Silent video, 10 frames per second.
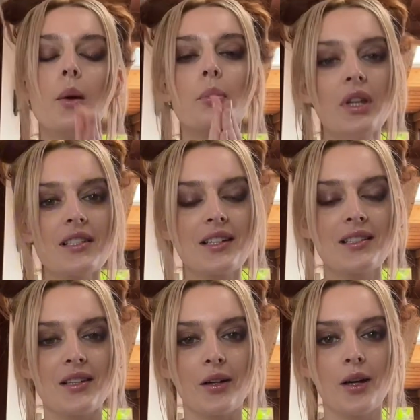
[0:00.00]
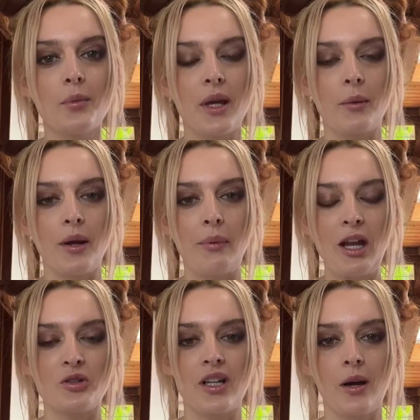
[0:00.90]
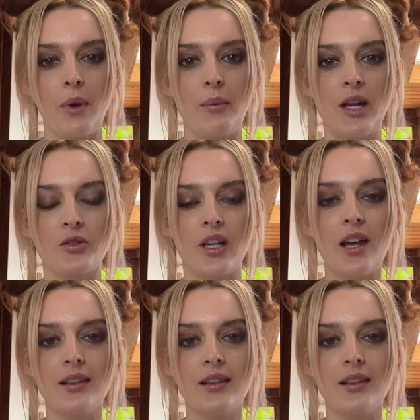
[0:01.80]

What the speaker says: Please consider becoming a patron on my Patreon.